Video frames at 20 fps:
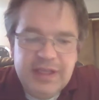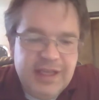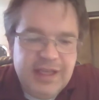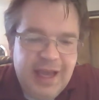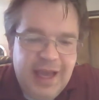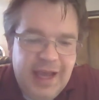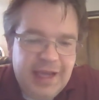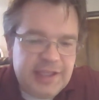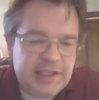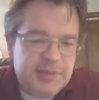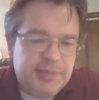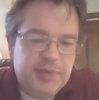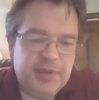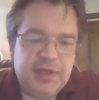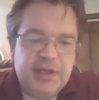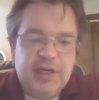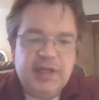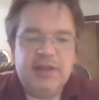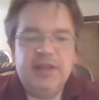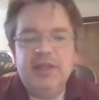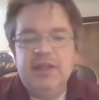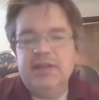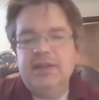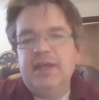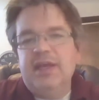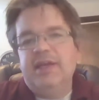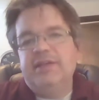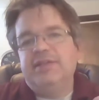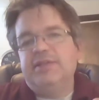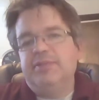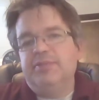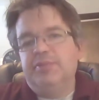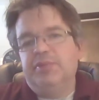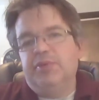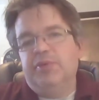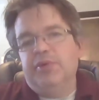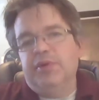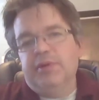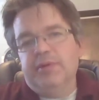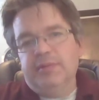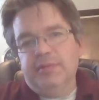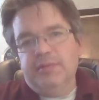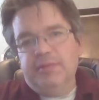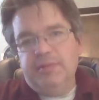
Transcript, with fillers: Gatsby, and I think that's important